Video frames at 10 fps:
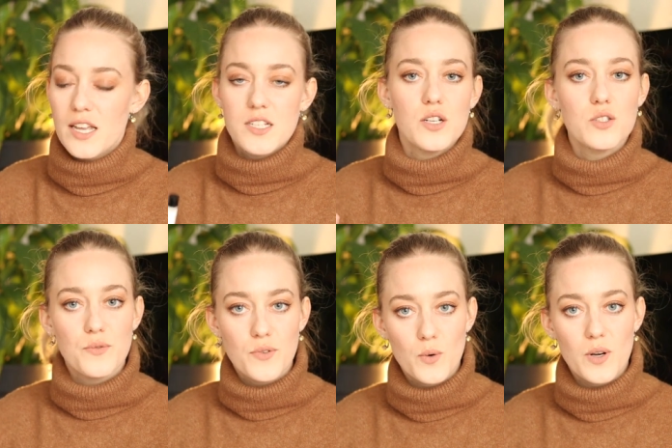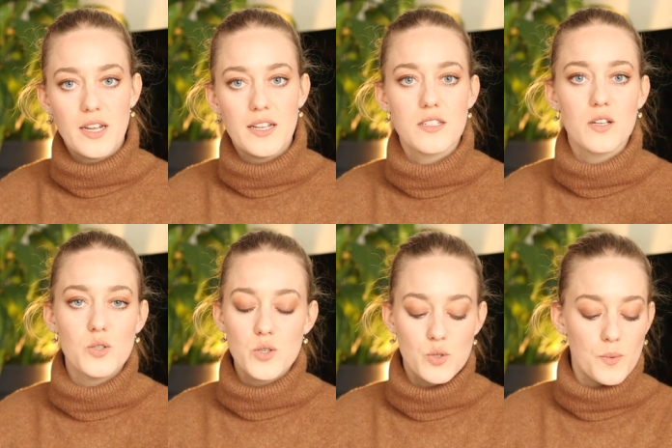It's not too florally, it's not
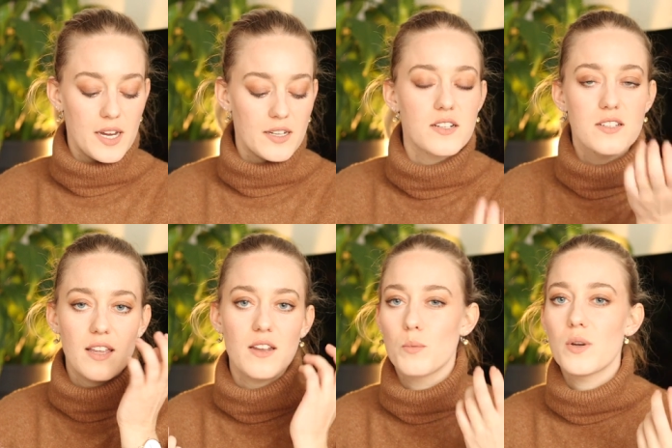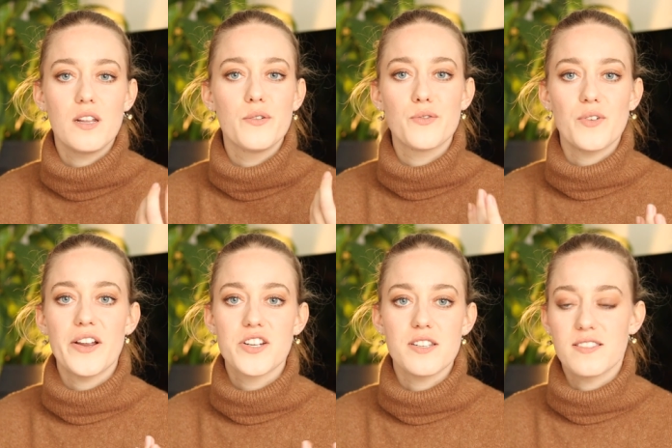too sweet, it's like a really
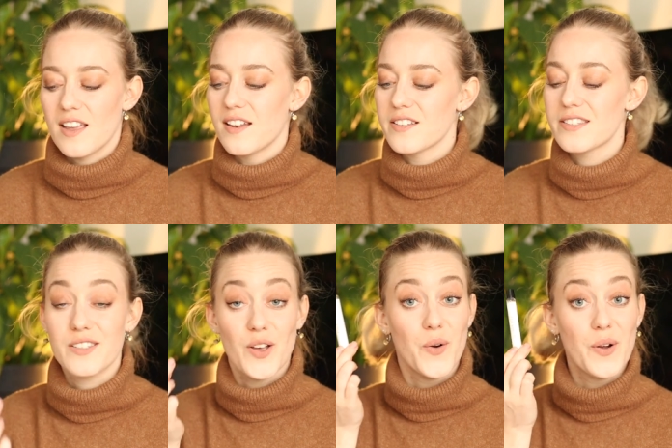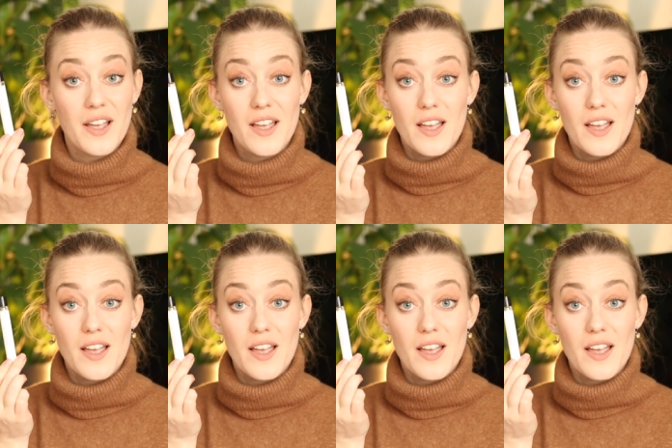fresh scent. So